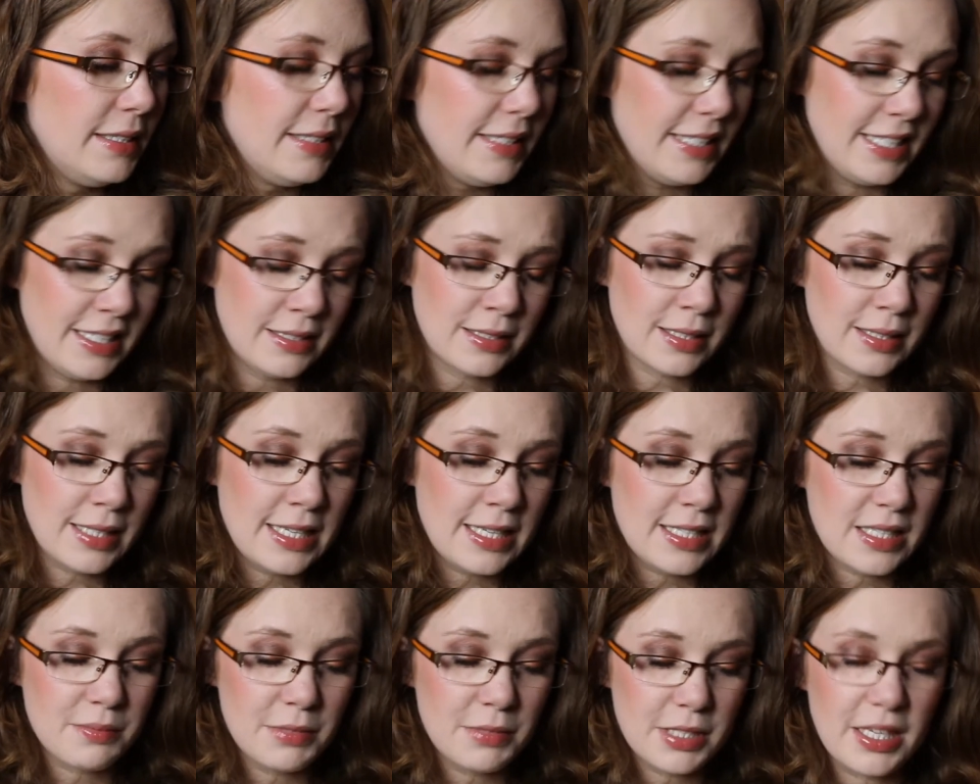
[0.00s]
And the
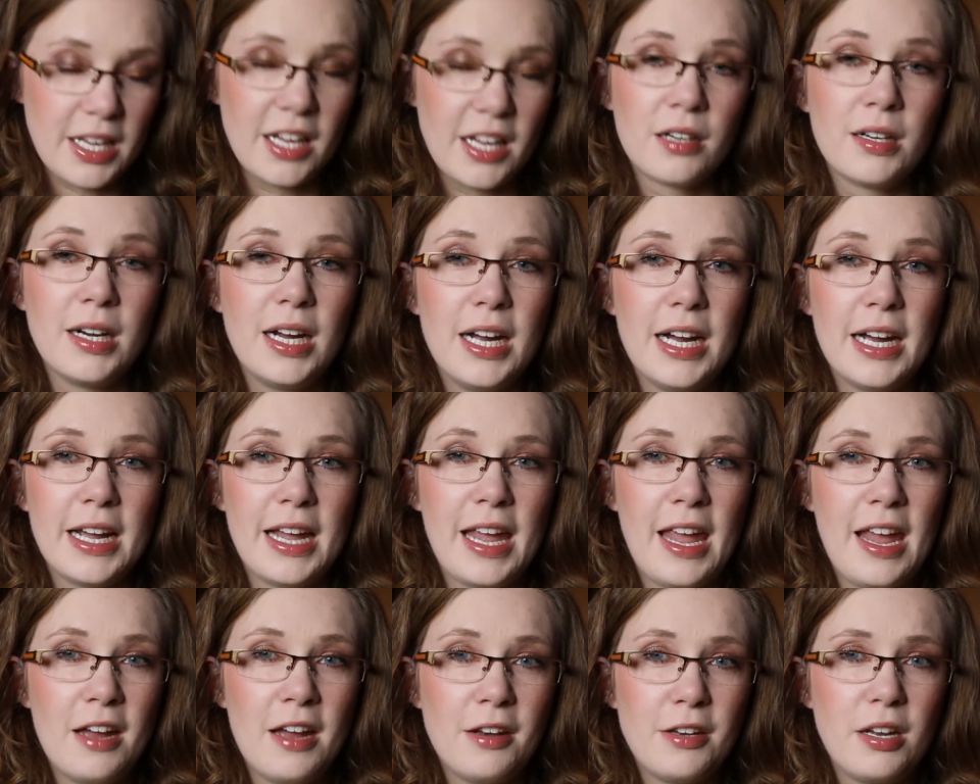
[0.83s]
last mascara I
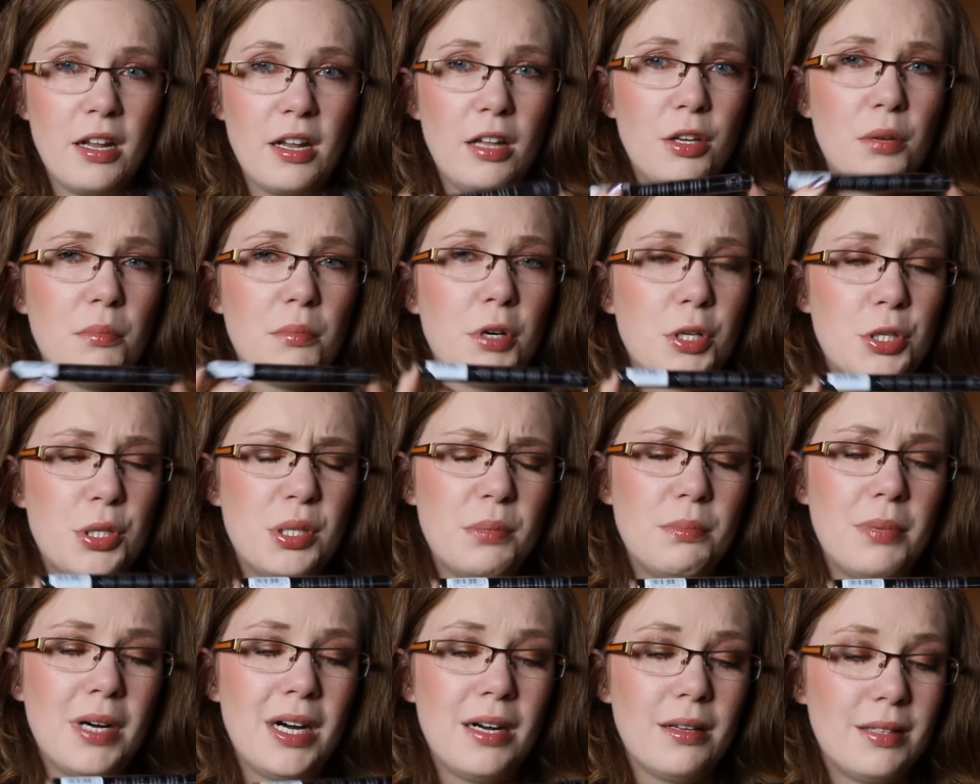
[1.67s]
can't tell you much
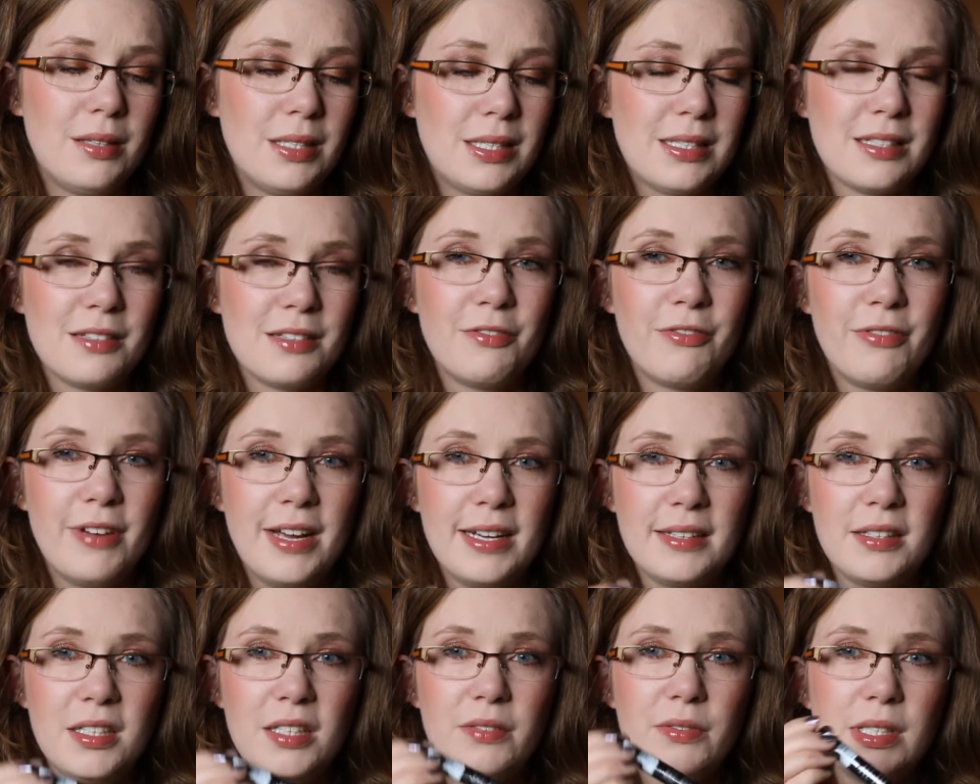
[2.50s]
about. This is in
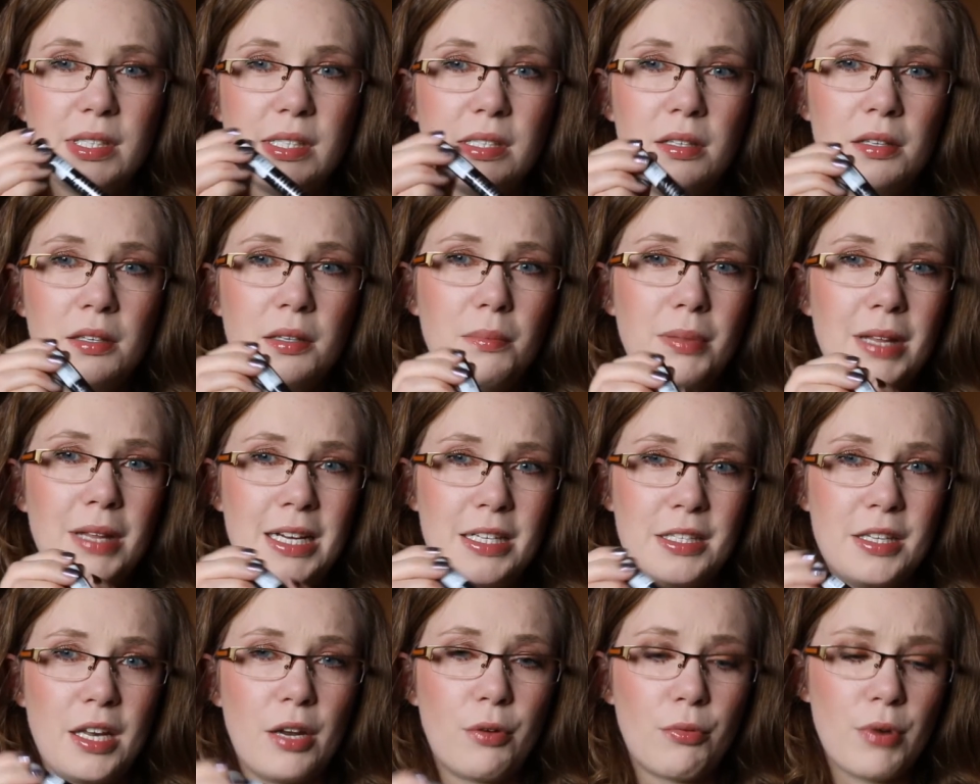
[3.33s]
fact even still in the
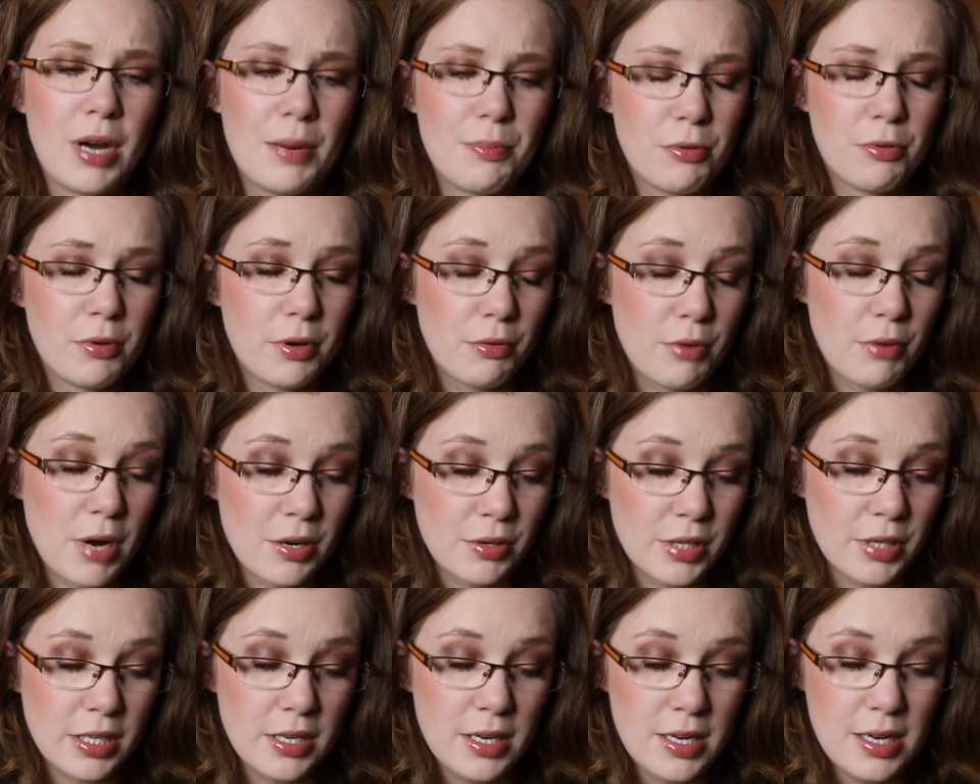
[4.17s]
plastic wrapper around
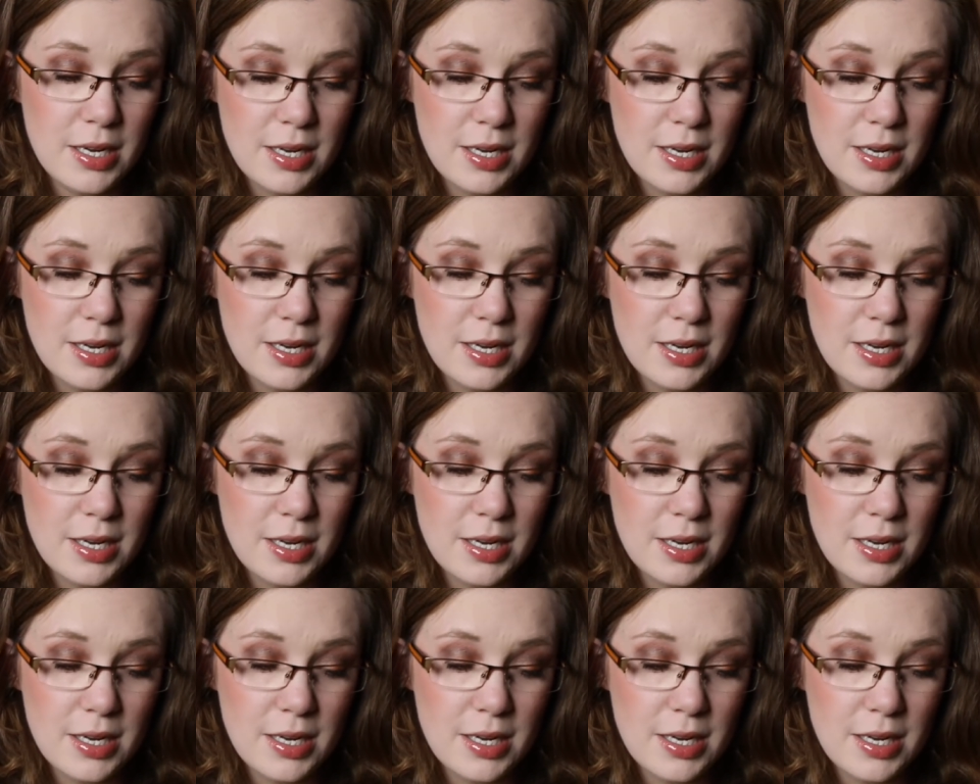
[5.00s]
it.